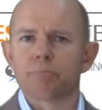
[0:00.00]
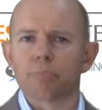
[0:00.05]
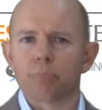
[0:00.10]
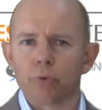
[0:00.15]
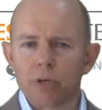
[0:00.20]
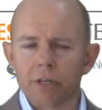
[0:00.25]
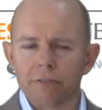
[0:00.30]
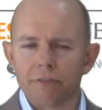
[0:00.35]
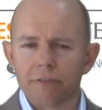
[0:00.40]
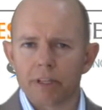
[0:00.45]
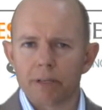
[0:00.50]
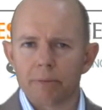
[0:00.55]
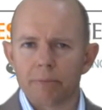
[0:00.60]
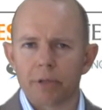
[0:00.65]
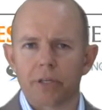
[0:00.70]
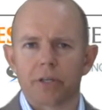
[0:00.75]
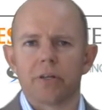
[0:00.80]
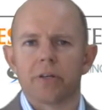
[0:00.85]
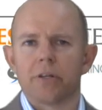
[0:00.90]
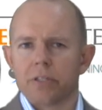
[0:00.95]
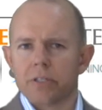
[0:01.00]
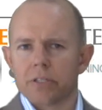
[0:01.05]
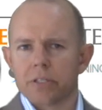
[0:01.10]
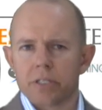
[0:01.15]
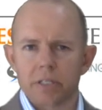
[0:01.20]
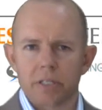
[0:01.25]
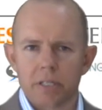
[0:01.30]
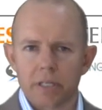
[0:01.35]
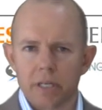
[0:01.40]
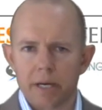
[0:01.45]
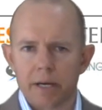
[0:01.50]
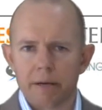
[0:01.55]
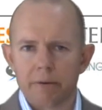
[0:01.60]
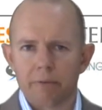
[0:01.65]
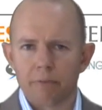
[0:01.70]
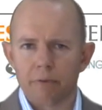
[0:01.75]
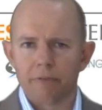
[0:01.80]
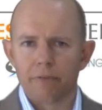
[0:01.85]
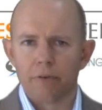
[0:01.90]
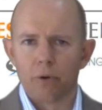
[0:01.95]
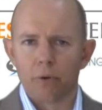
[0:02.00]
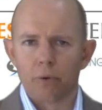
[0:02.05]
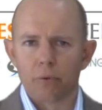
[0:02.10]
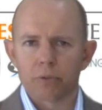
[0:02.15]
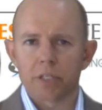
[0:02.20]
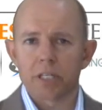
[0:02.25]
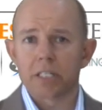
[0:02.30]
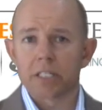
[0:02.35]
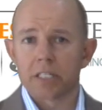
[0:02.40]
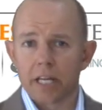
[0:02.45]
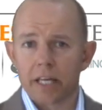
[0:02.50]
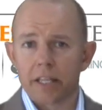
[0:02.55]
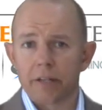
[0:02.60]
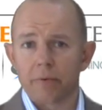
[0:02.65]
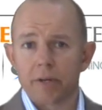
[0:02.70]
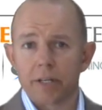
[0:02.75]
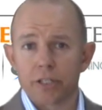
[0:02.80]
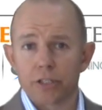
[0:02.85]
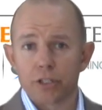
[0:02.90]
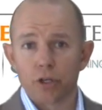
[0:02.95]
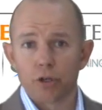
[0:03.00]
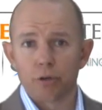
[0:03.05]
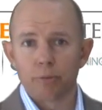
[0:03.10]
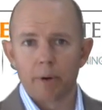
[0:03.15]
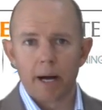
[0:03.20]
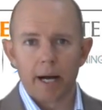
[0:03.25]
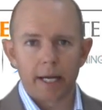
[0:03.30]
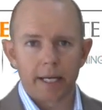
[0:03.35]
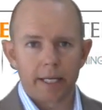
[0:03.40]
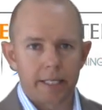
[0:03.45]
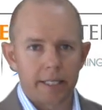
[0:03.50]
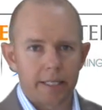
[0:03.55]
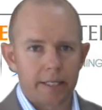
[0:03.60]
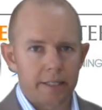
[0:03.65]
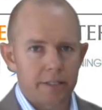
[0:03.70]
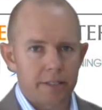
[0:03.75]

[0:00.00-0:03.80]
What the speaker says: briefly because referrals is another internal marketing